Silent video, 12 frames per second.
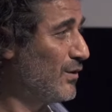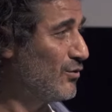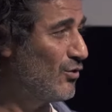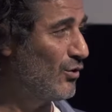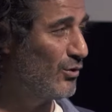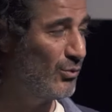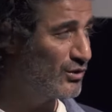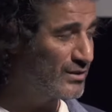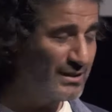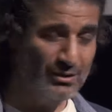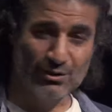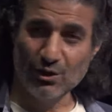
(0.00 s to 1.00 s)
So it was
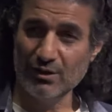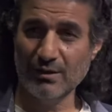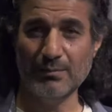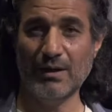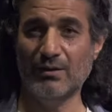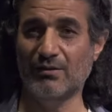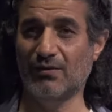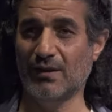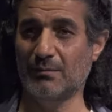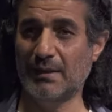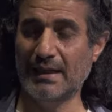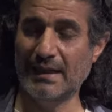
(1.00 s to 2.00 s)
not about the
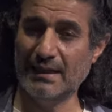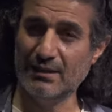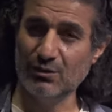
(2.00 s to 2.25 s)
filmmaking,